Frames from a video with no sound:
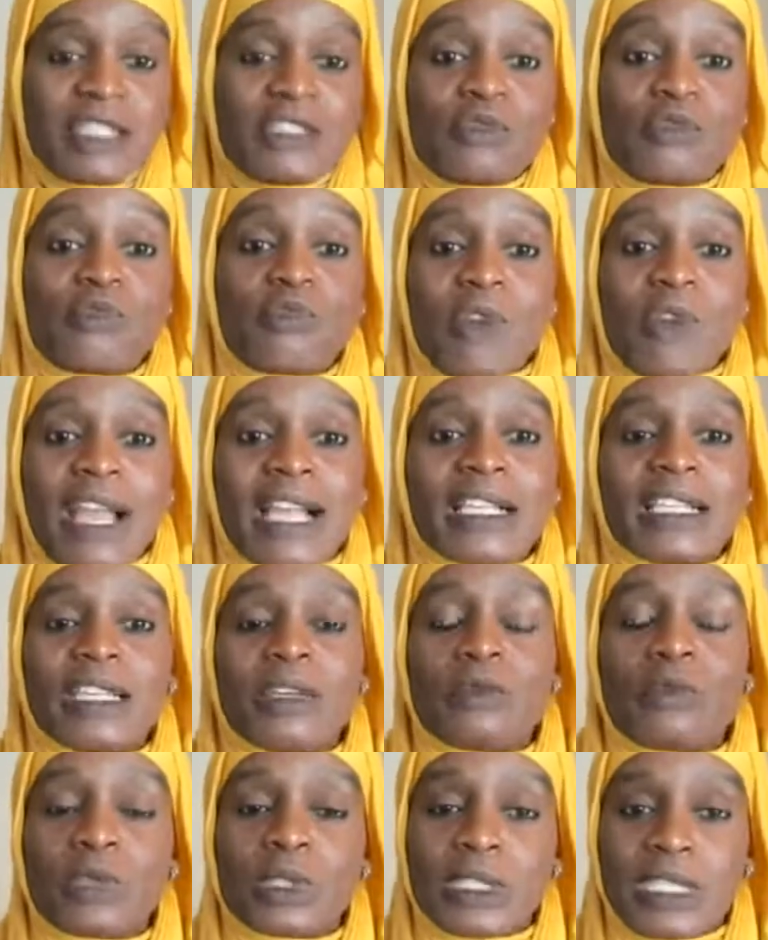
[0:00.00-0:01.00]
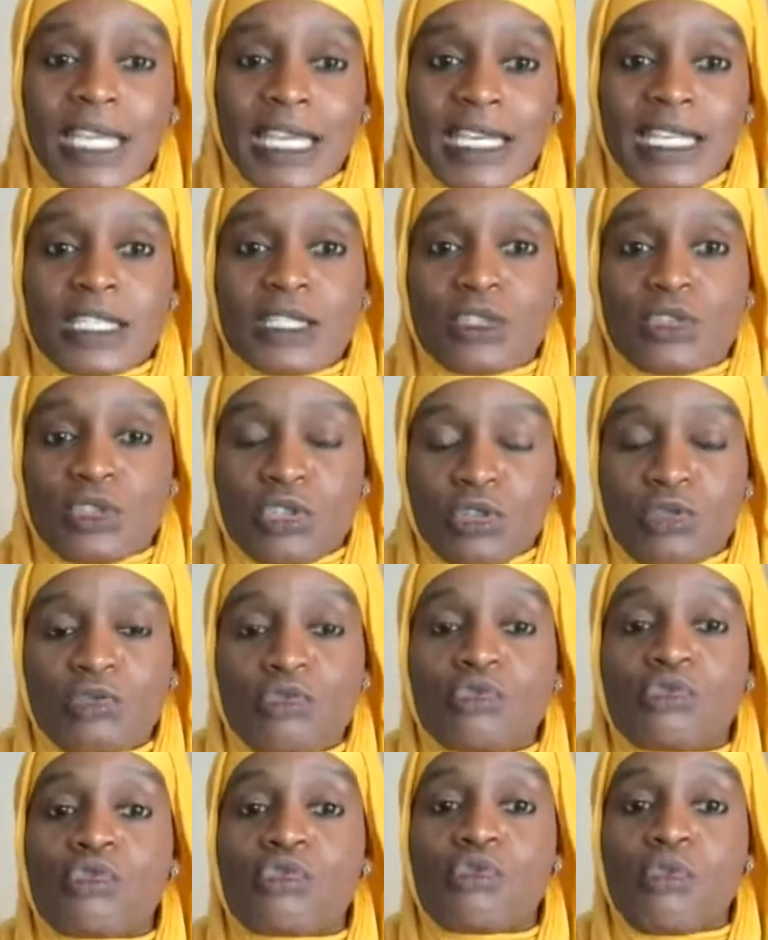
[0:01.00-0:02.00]
directly related to
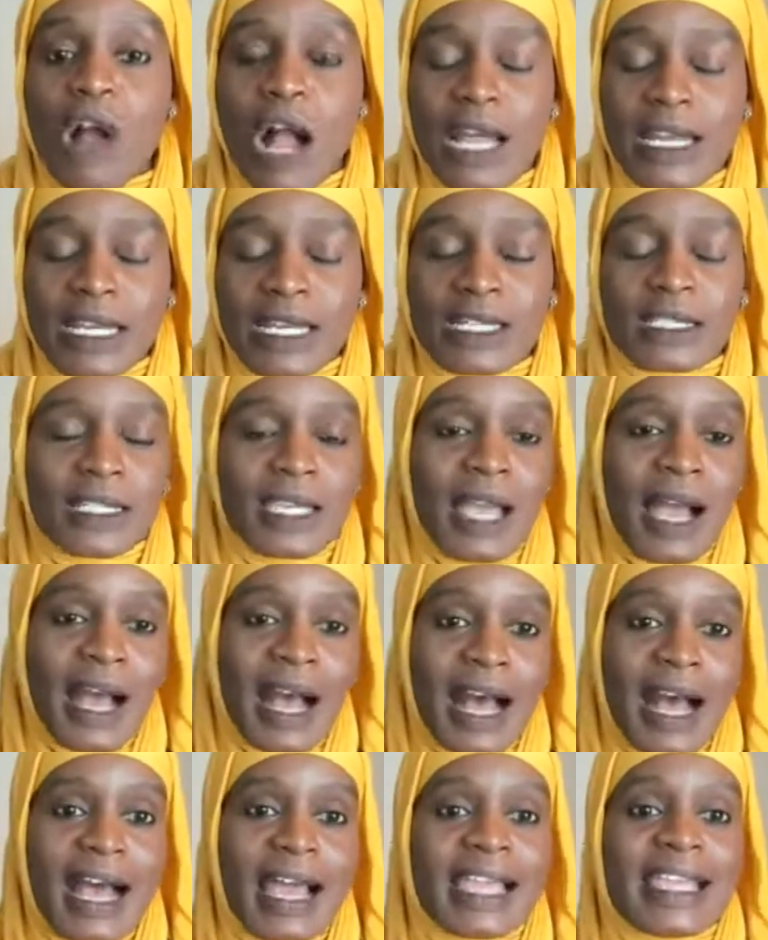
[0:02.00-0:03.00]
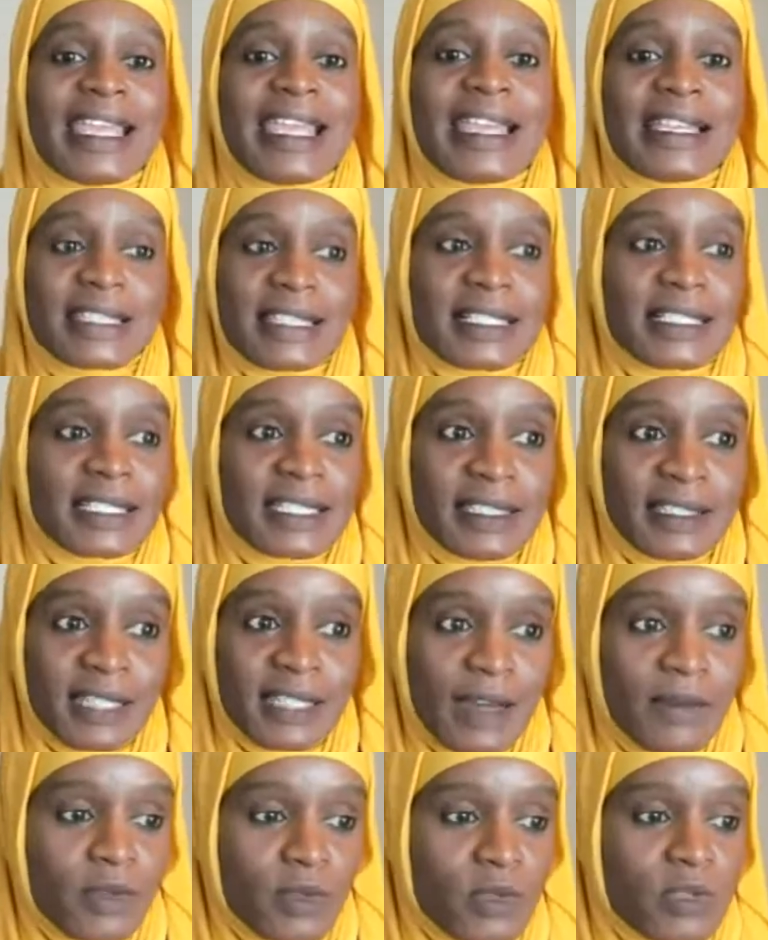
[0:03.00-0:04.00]
chronically high insulin
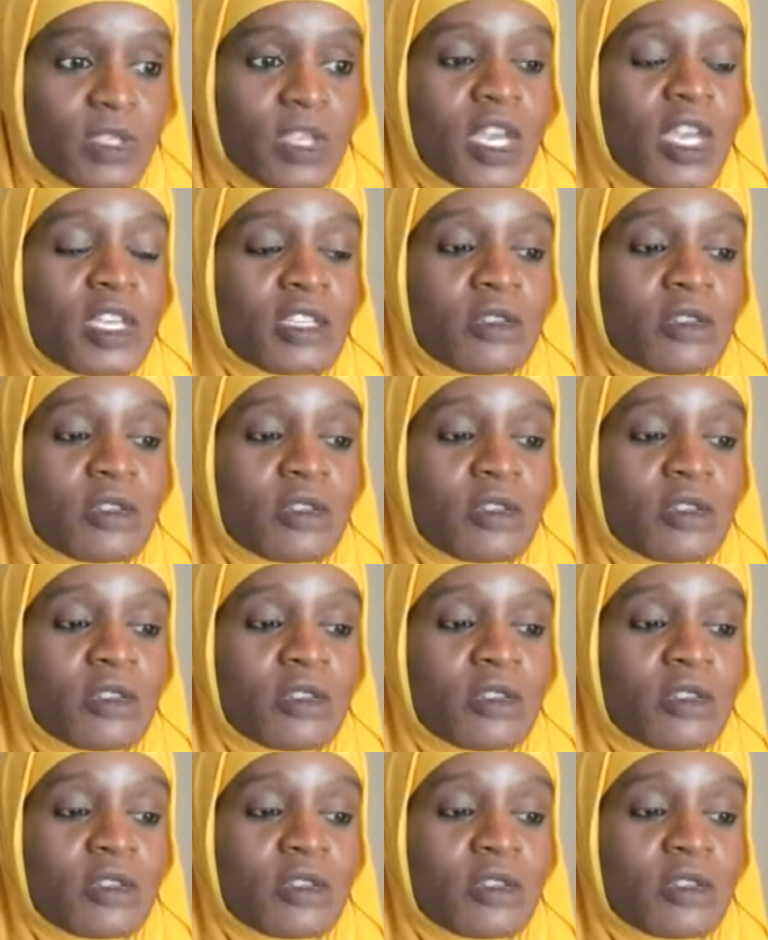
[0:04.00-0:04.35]
levels.